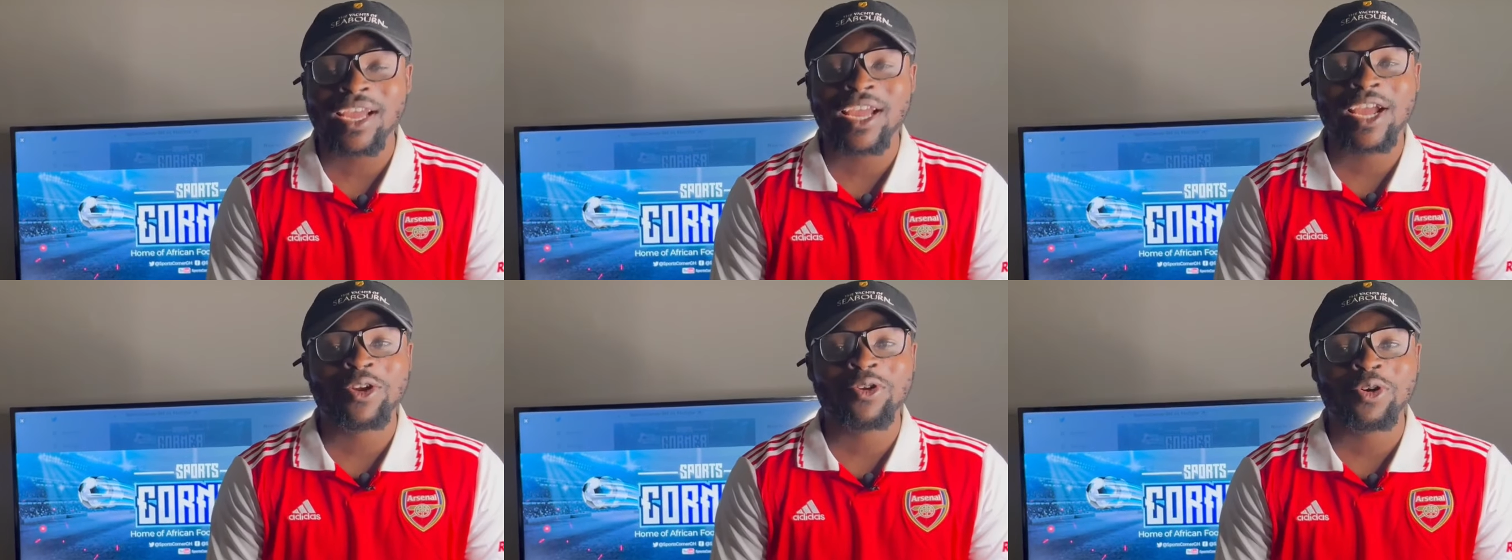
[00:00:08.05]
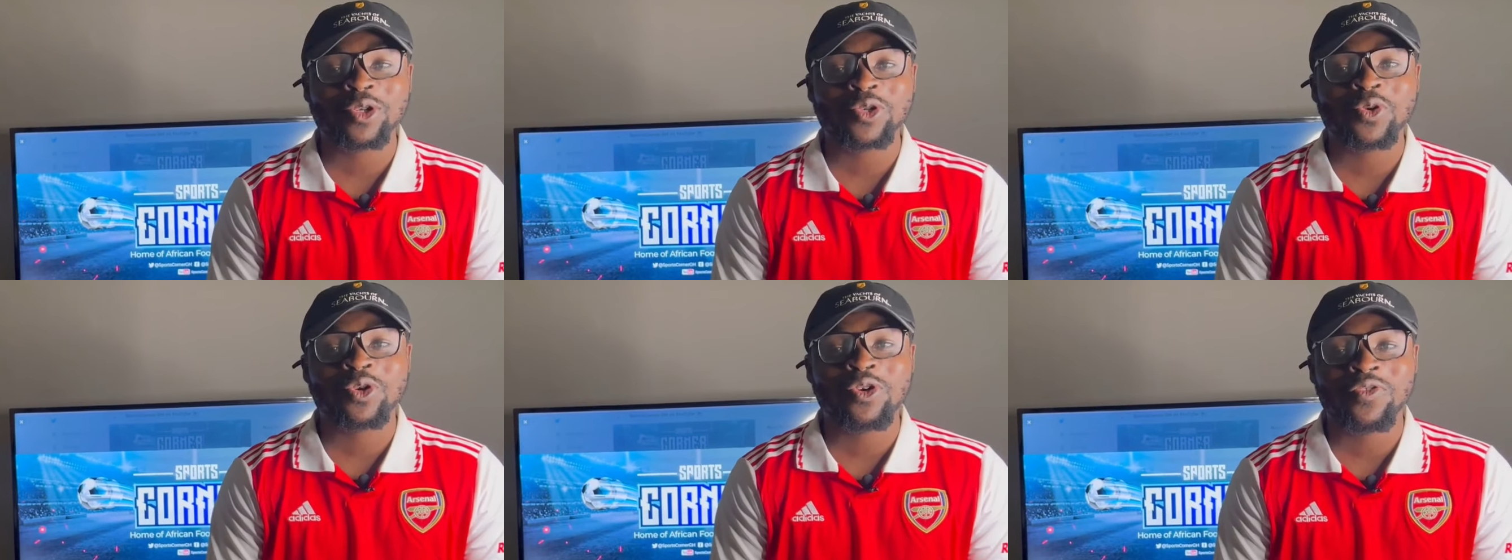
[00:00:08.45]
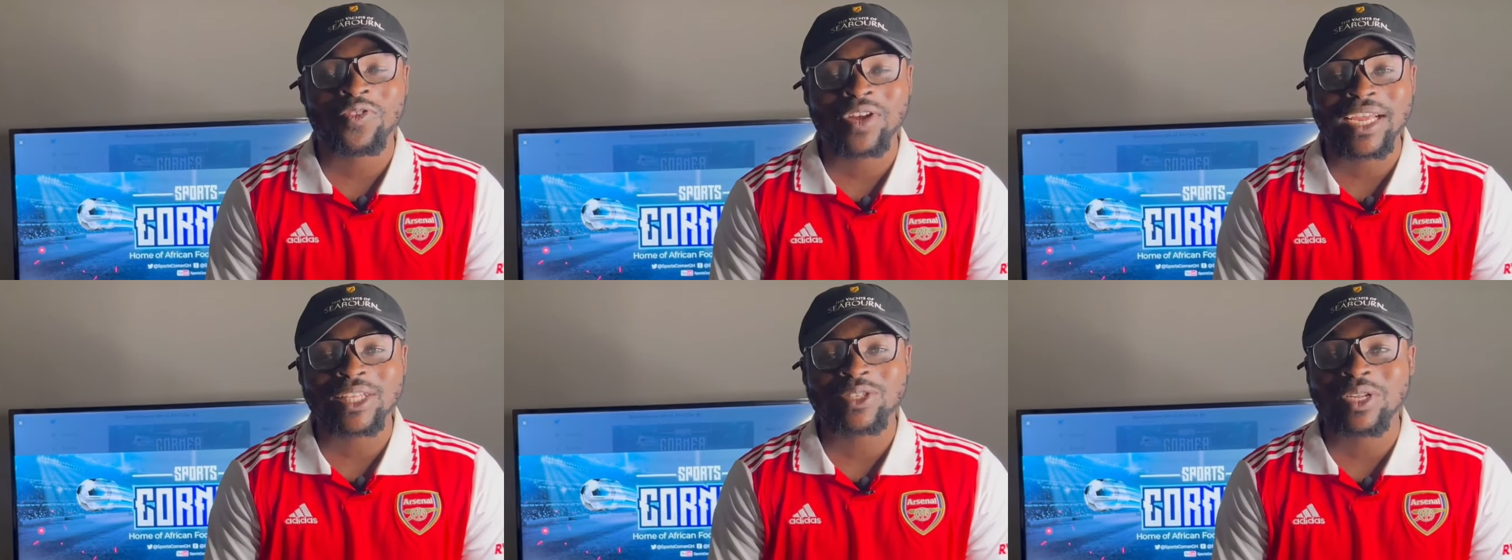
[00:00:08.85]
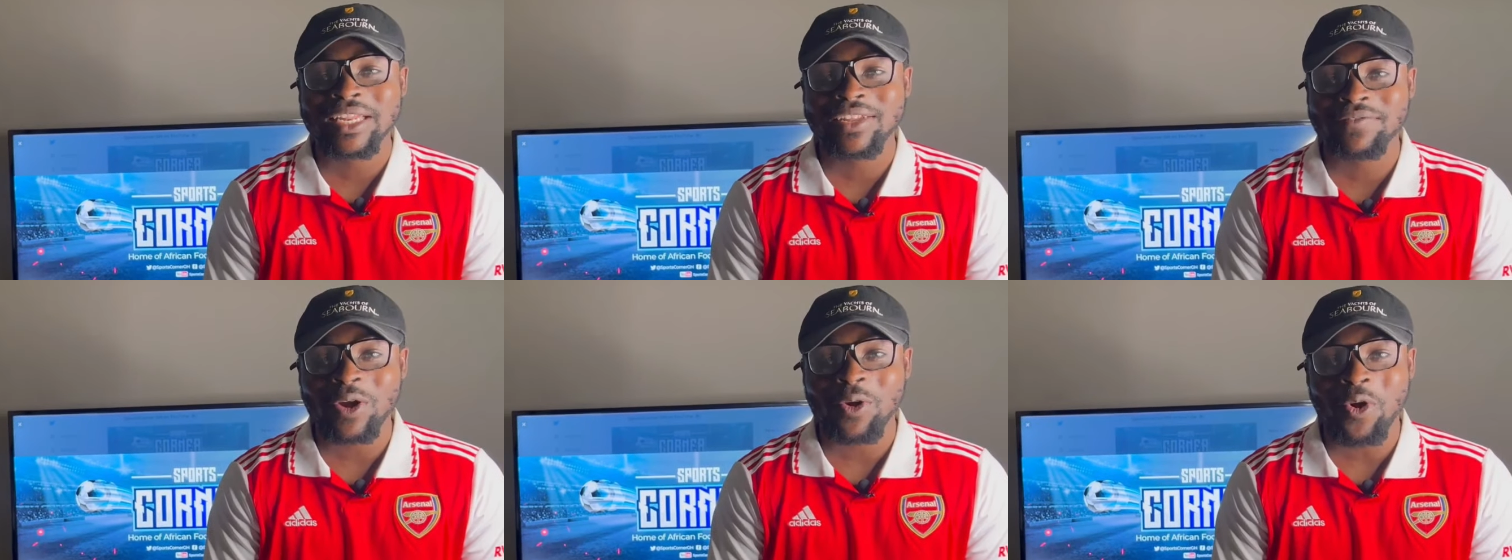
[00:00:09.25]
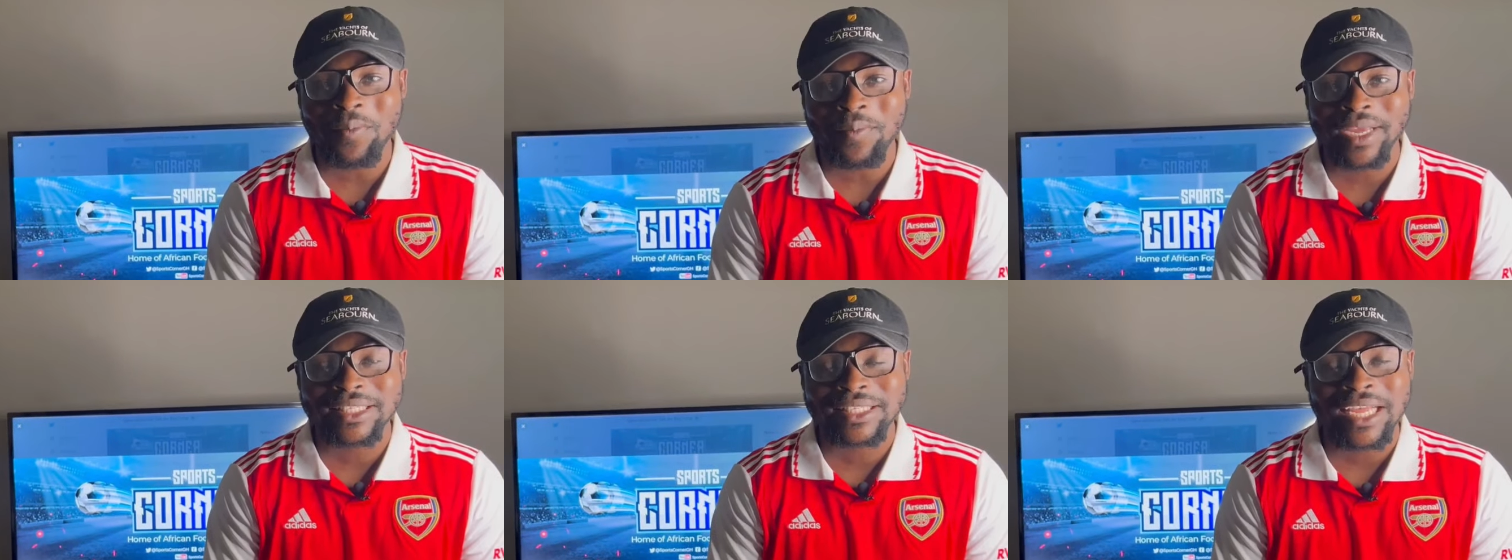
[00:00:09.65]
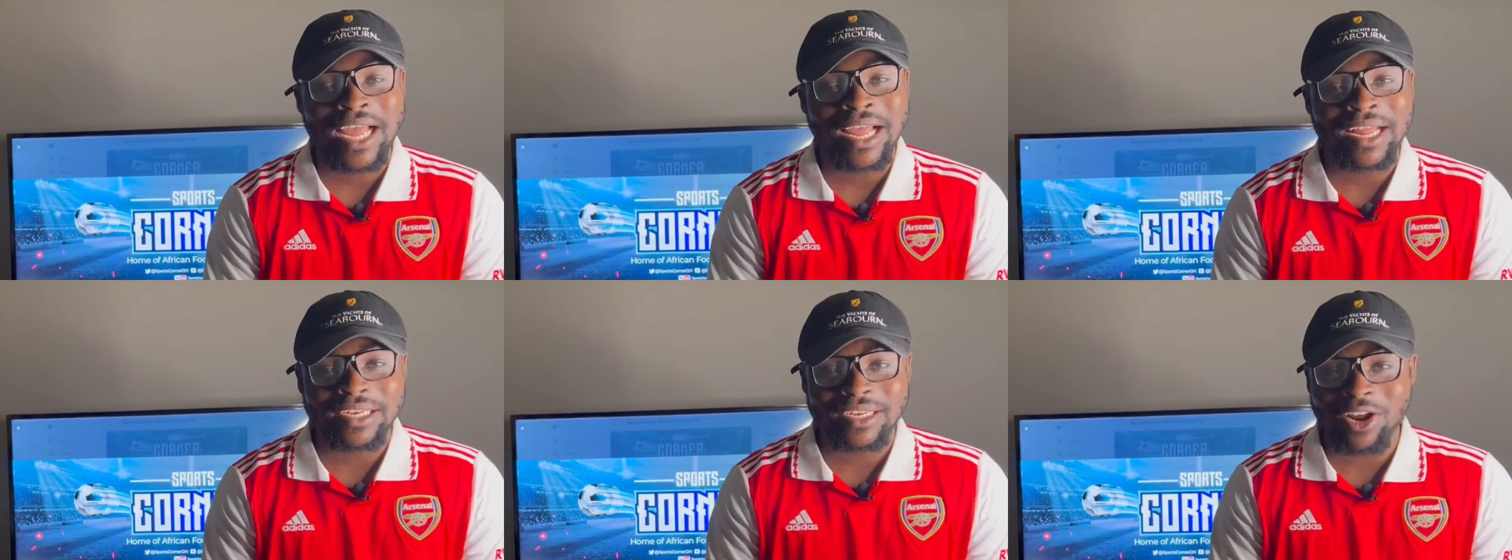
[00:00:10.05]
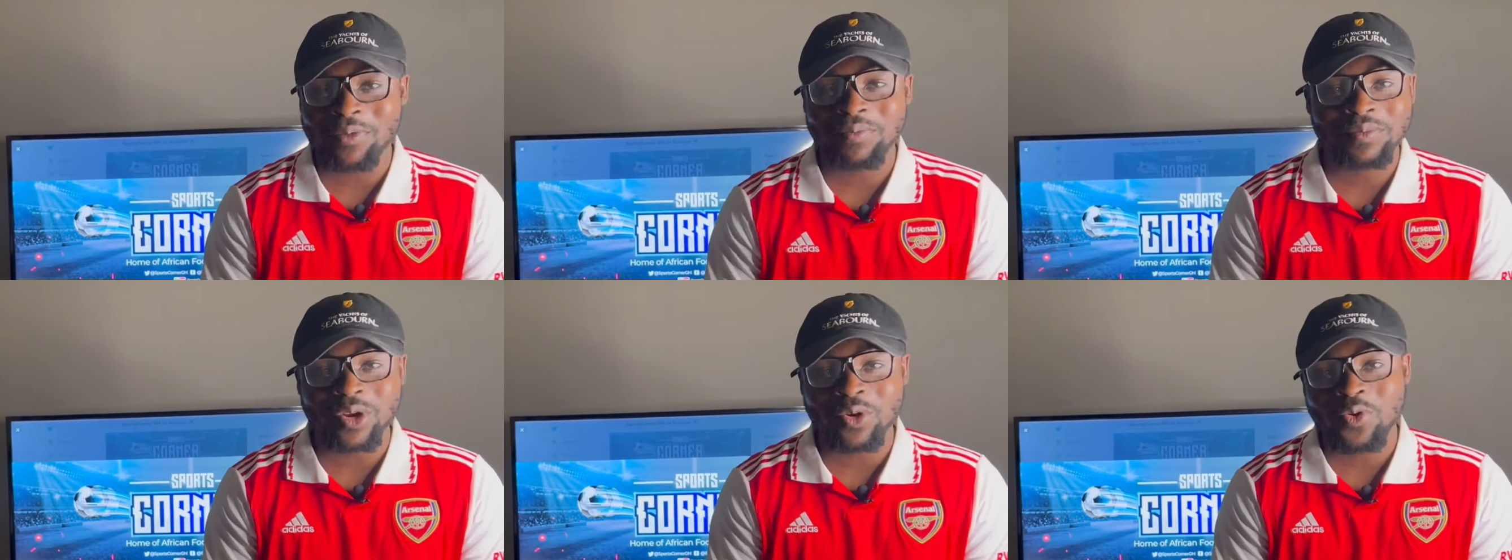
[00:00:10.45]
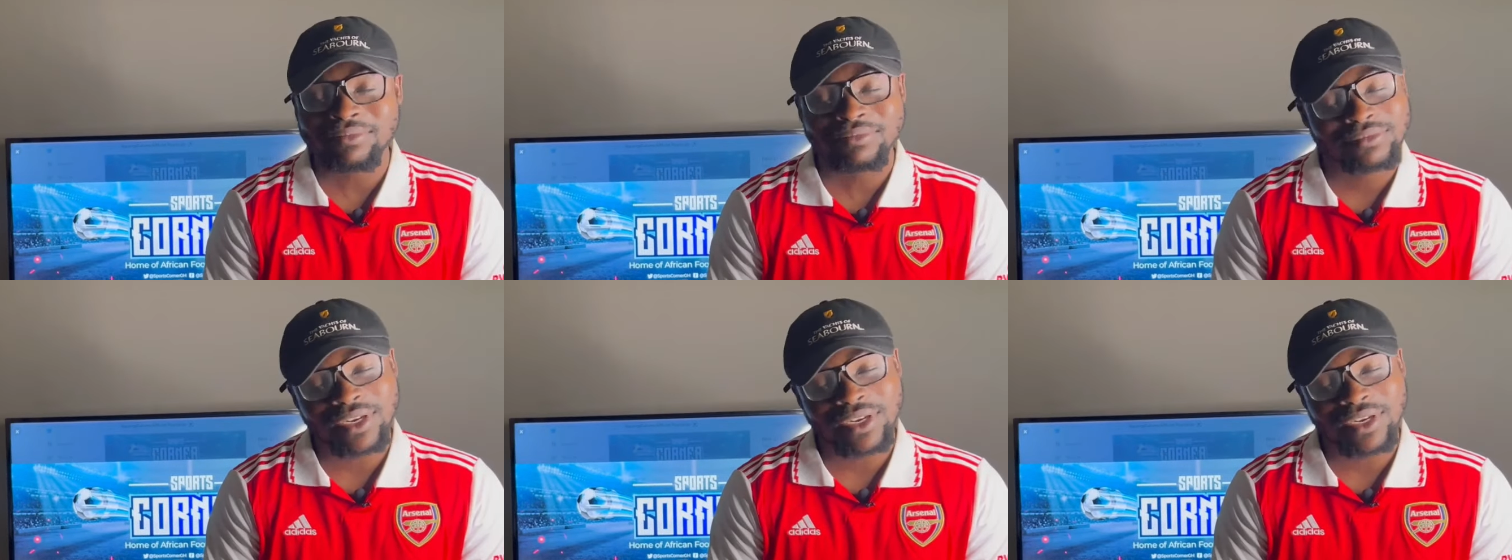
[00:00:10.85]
and also don't forget to leave a comment down below.